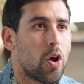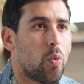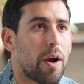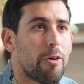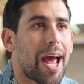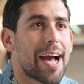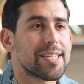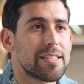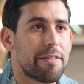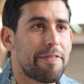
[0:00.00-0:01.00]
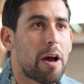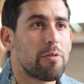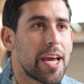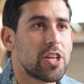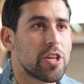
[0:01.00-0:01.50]
where it acts as a
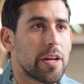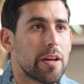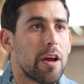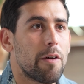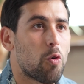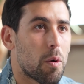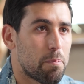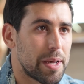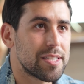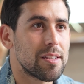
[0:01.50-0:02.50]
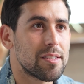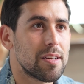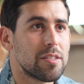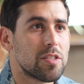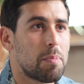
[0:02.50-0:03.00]
foundation for
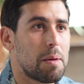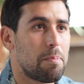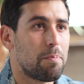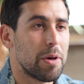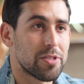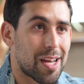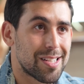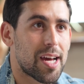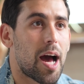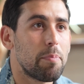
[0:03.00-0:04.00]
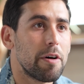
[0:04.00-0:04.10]
businesses to be built on top